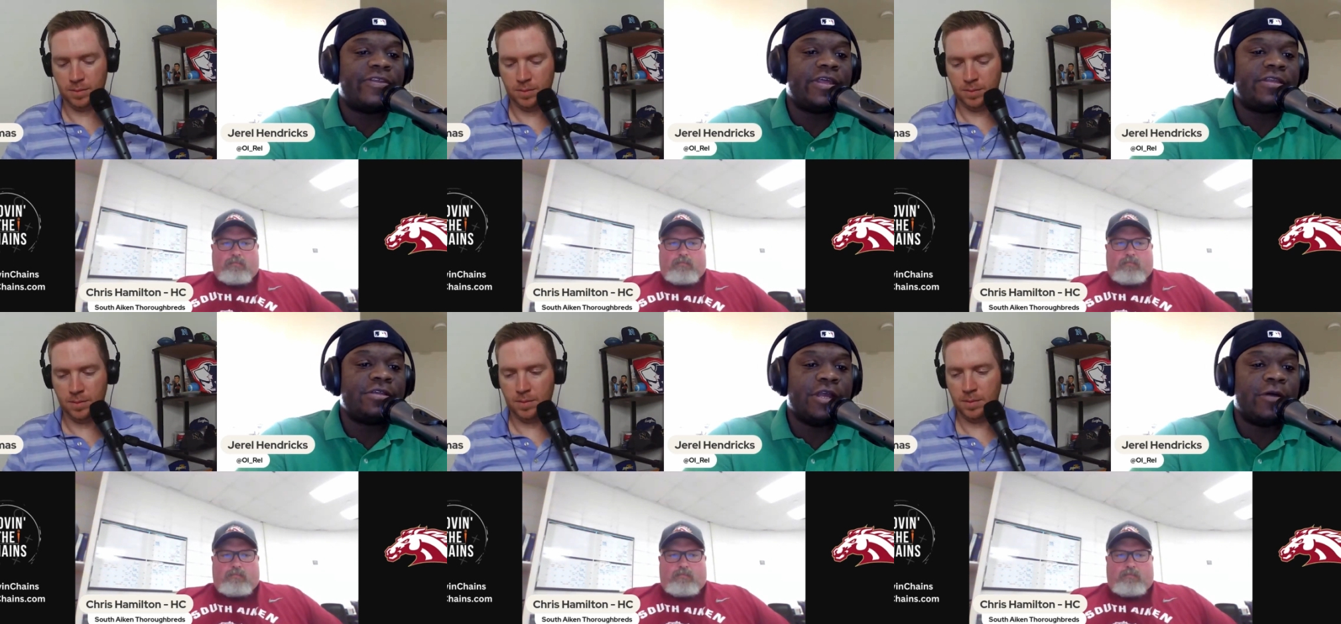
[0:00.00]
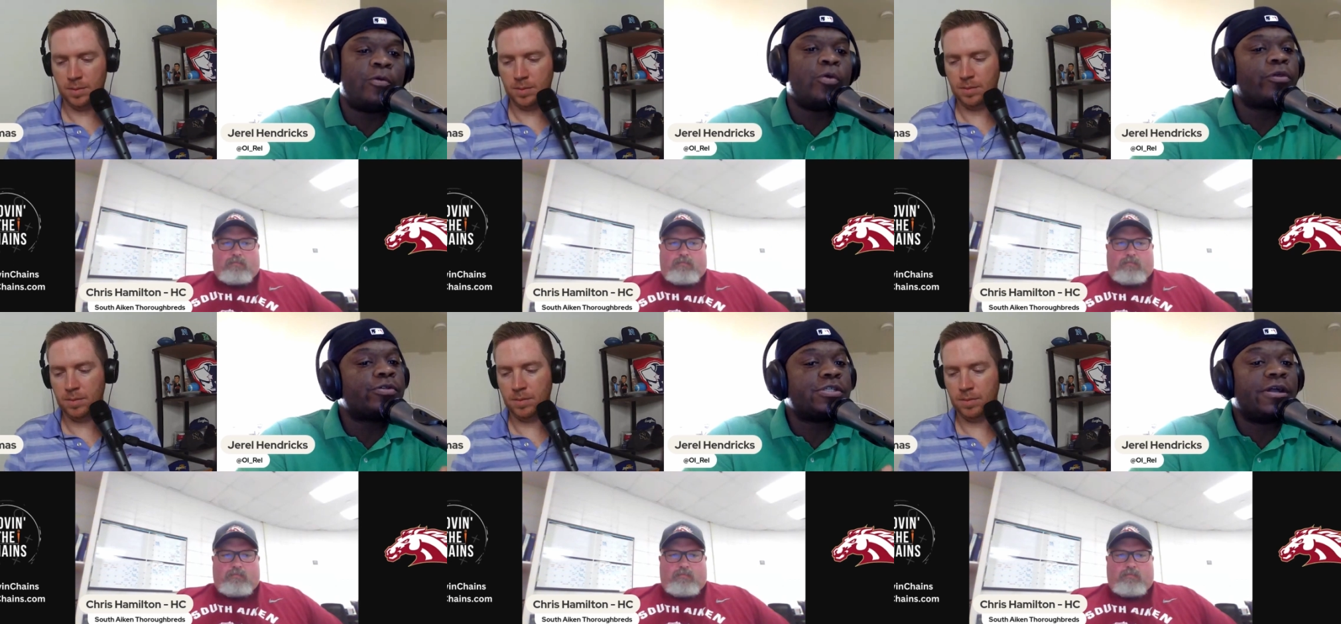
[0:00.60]
Speaker 1: then, you know, who are
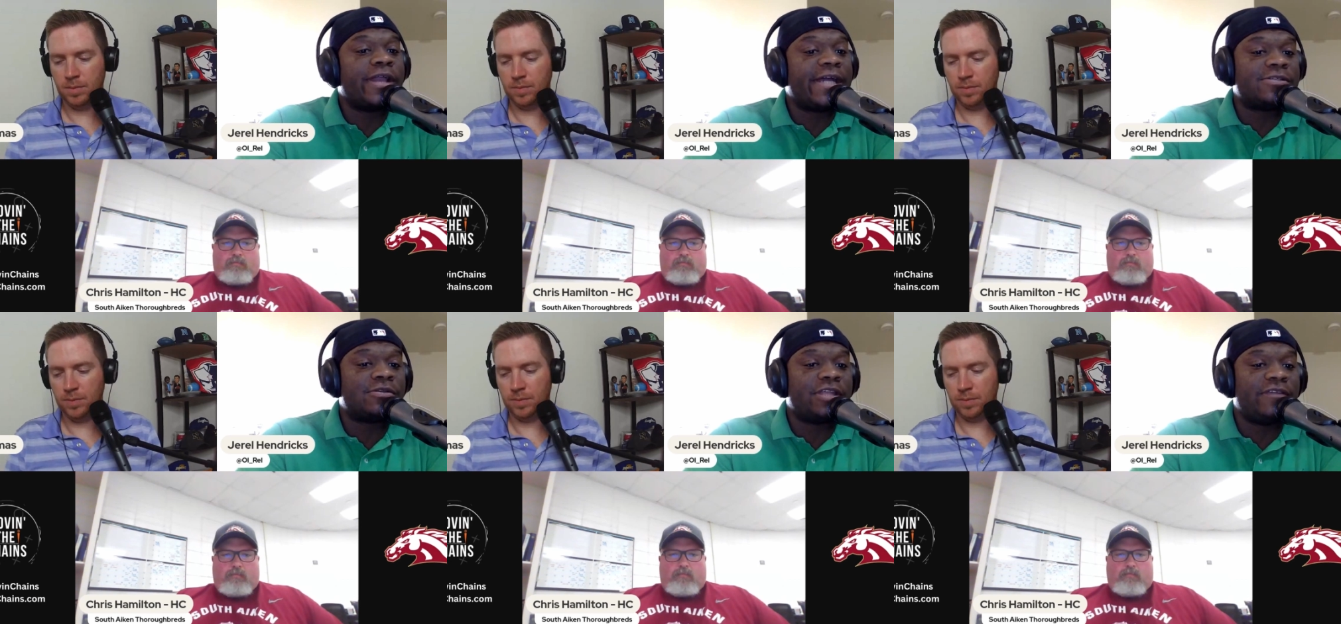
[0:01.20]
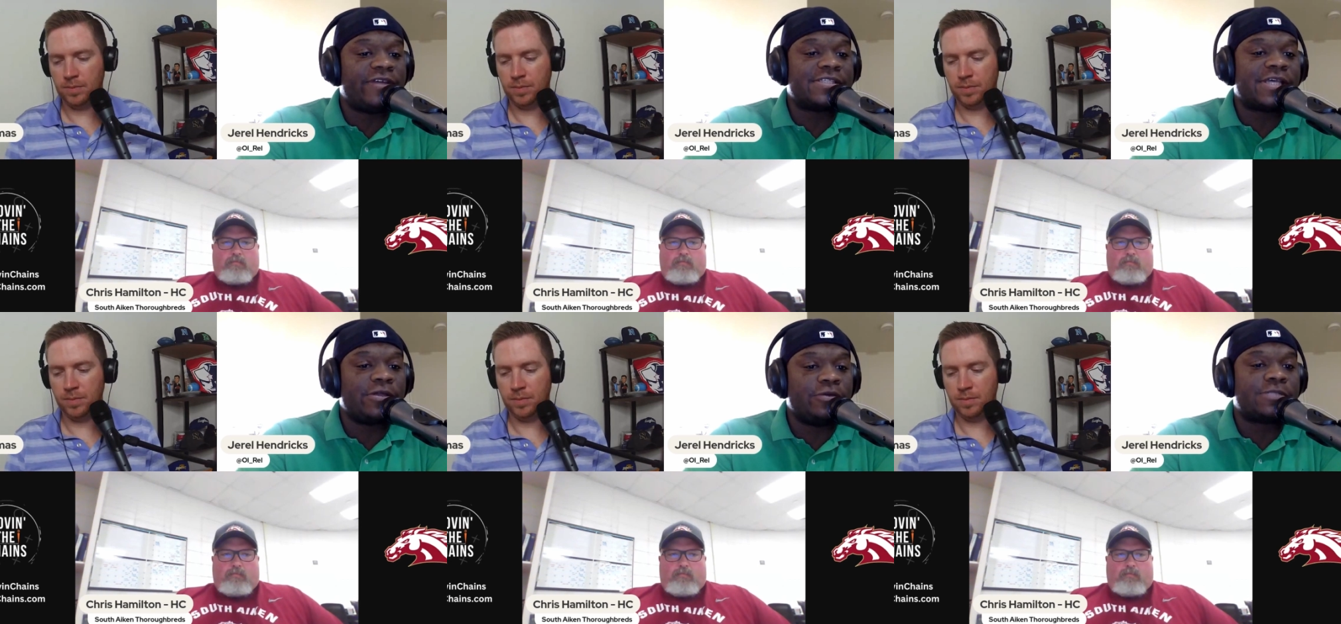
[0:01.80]
those young guys on defense
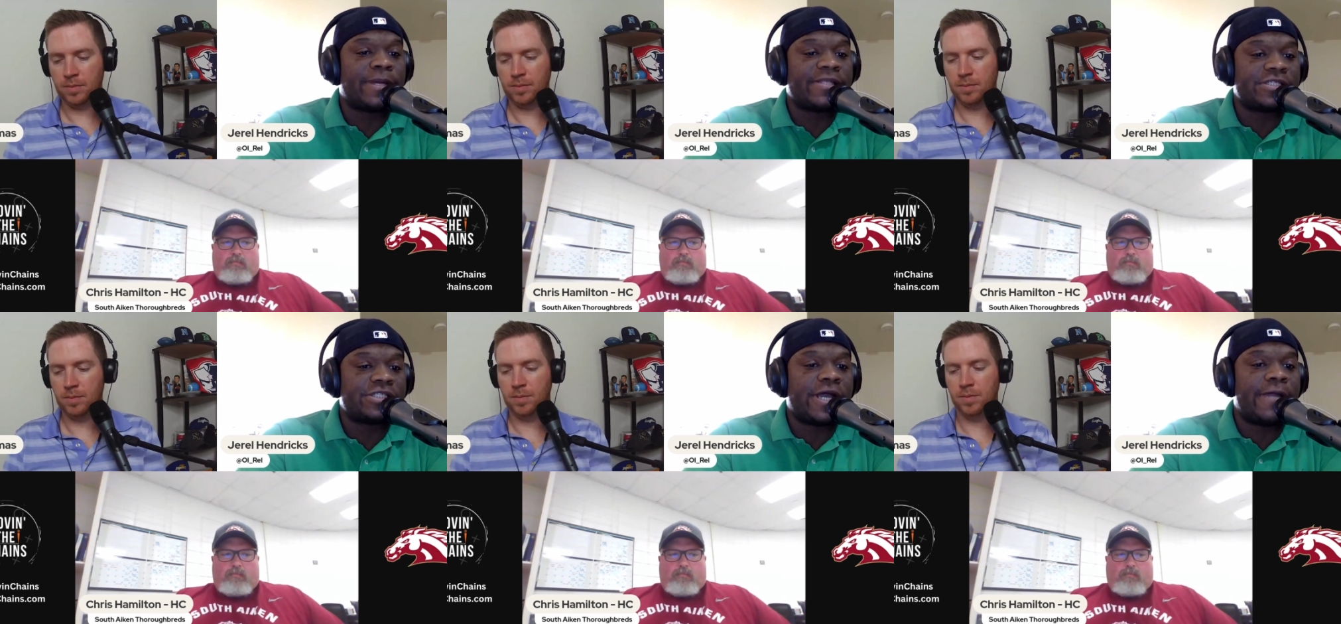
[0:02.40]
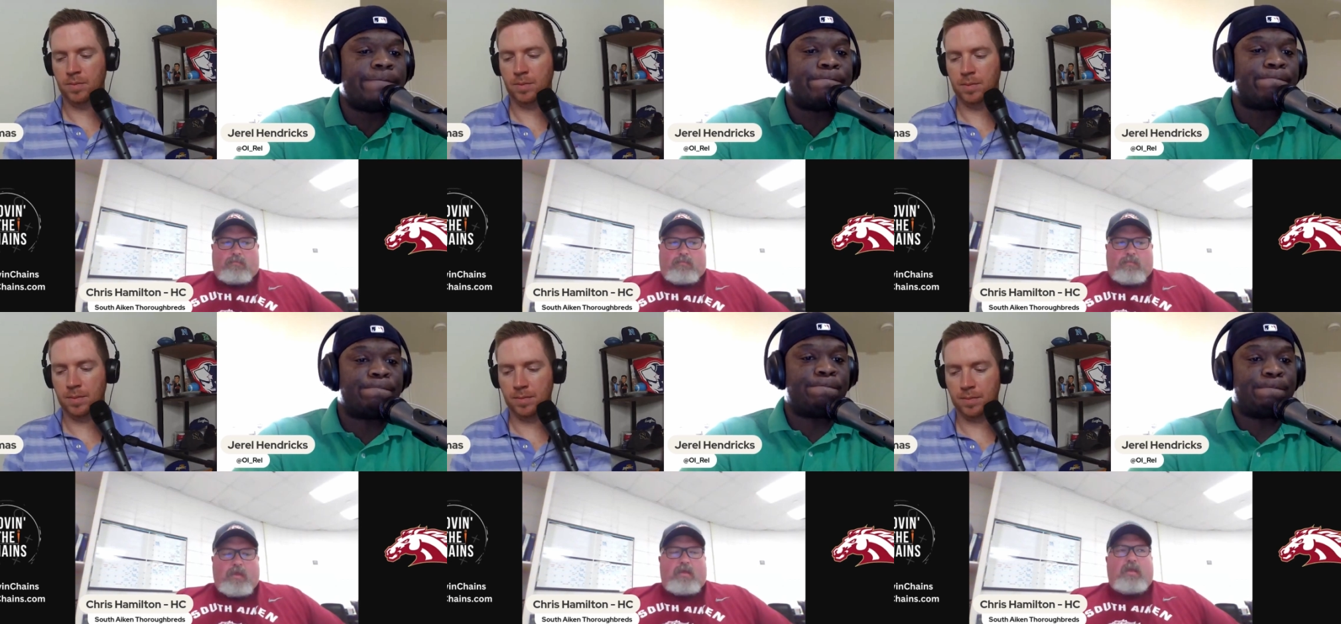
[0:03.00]
that you expect to shine?
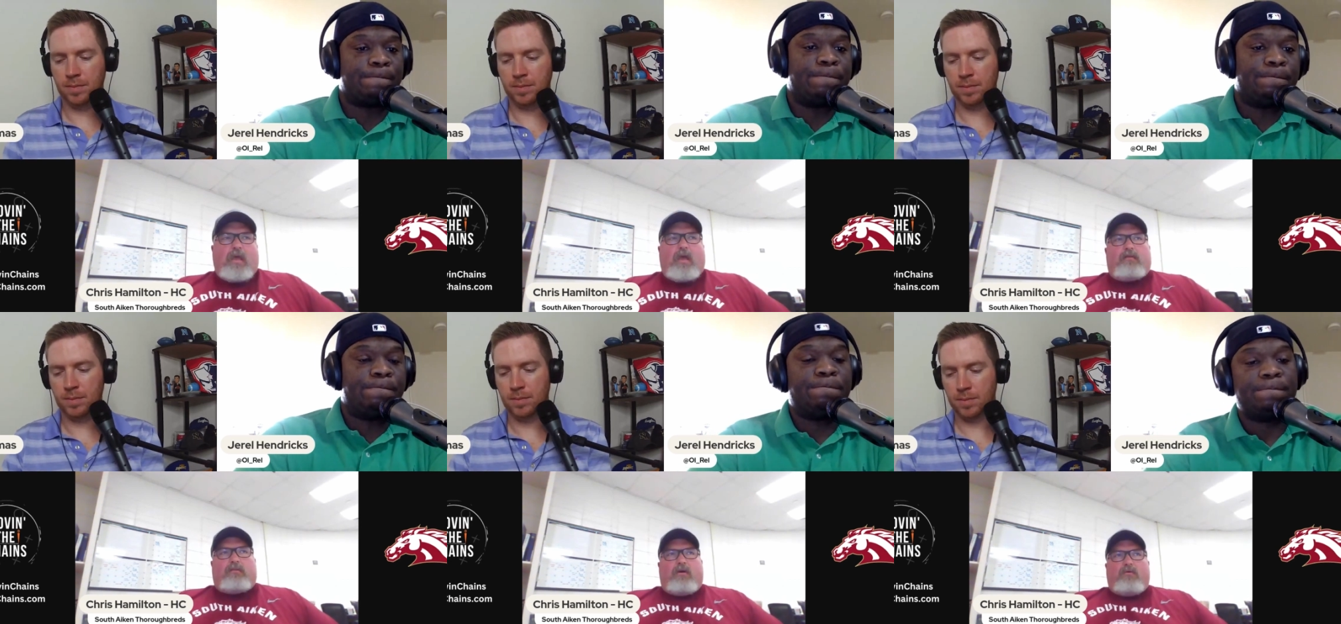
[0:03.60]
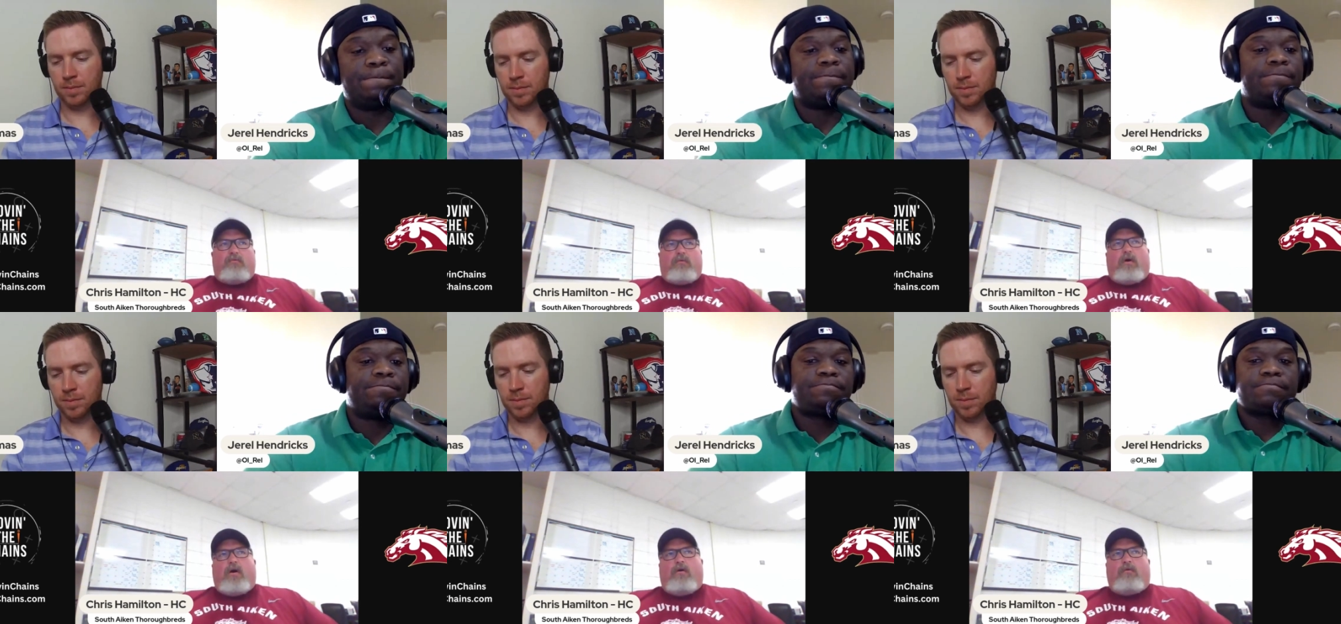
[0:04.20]
Speaker 2: Yeah, so
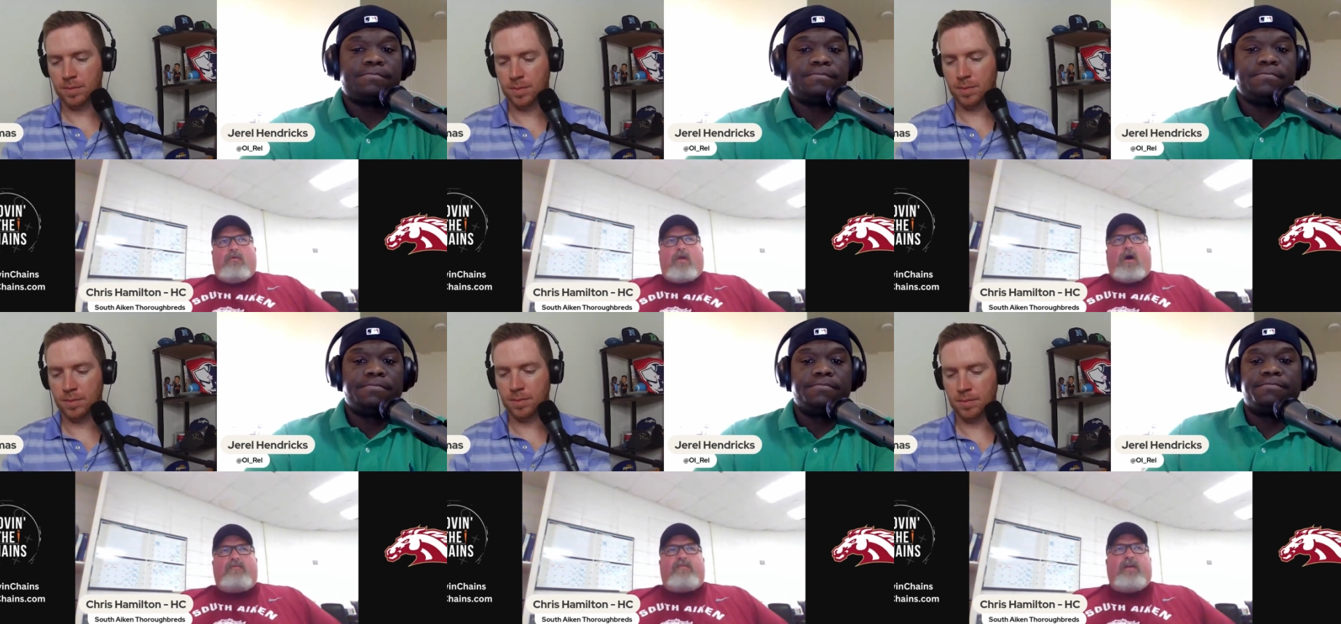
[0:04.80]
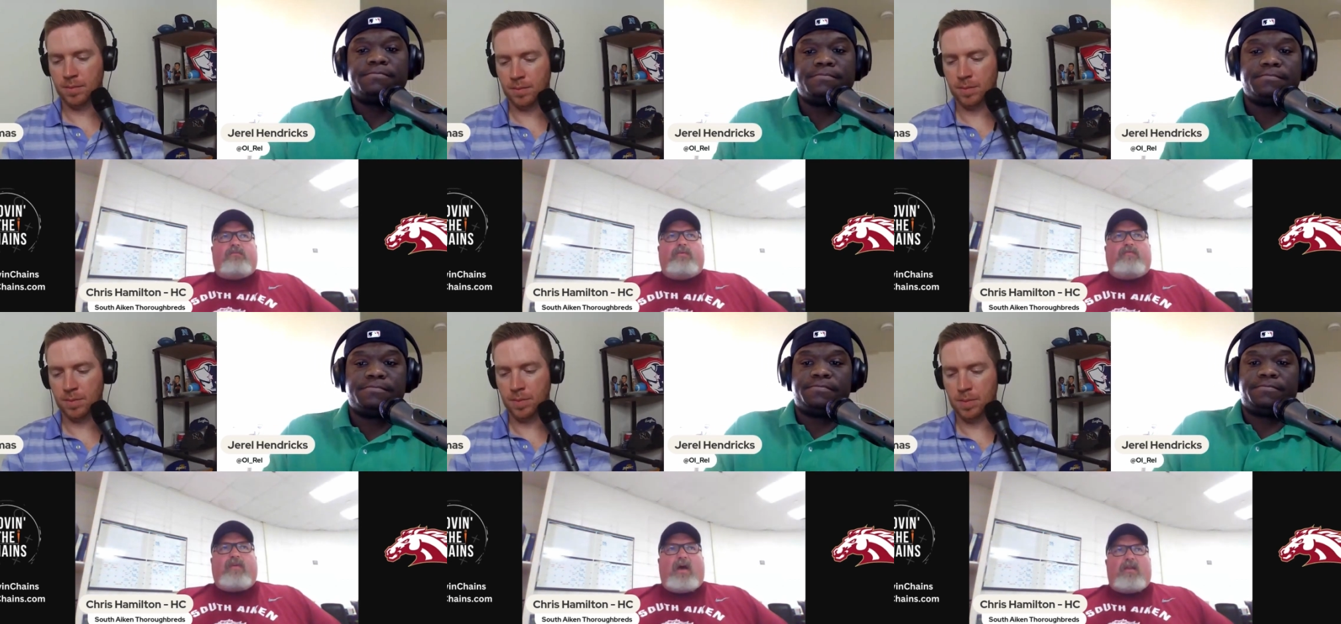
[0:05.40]
on offense, we've
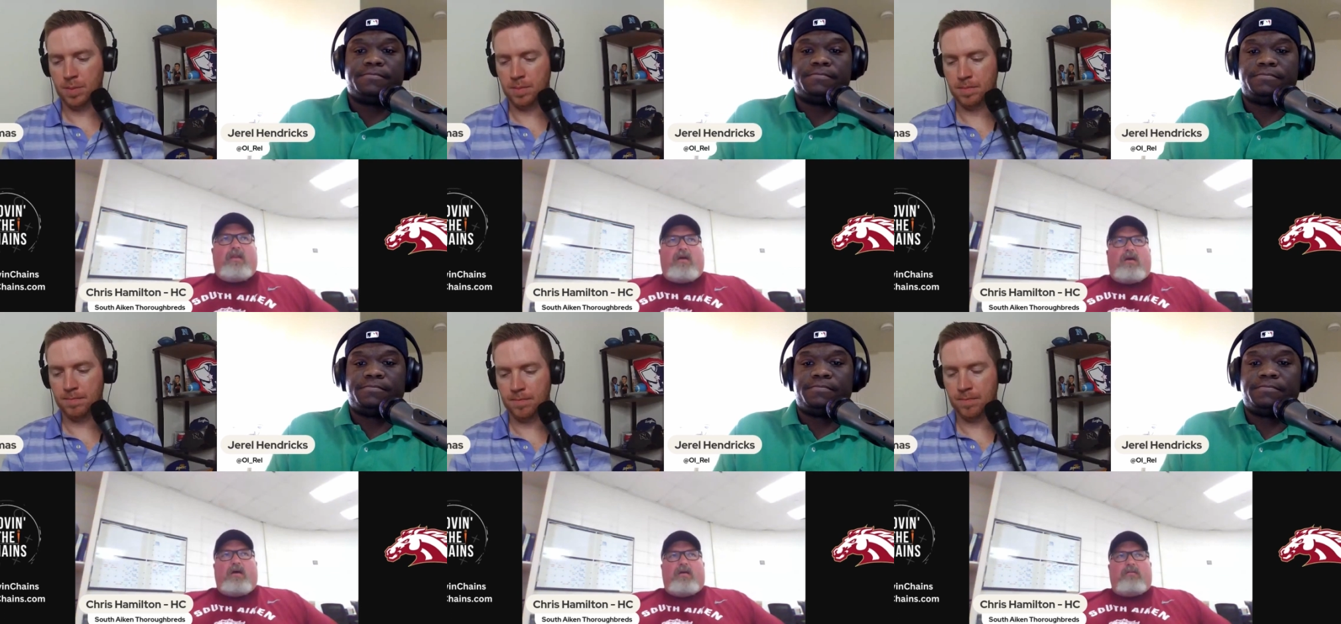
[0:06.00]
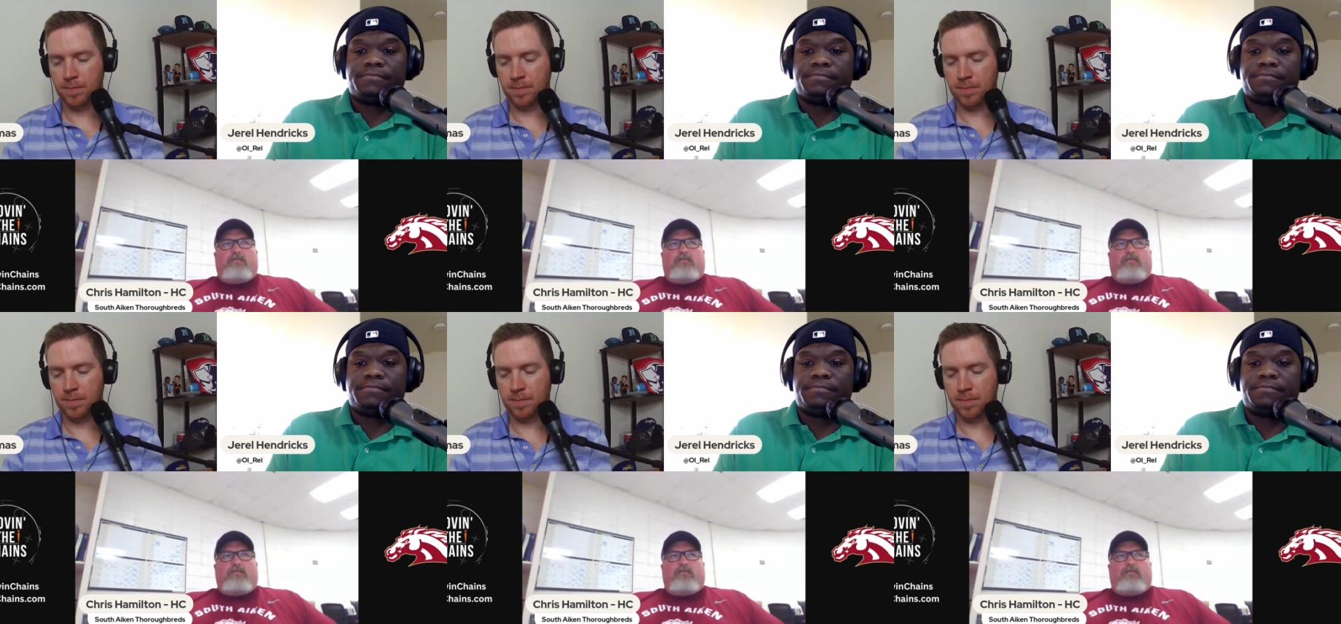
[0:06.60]
got uh,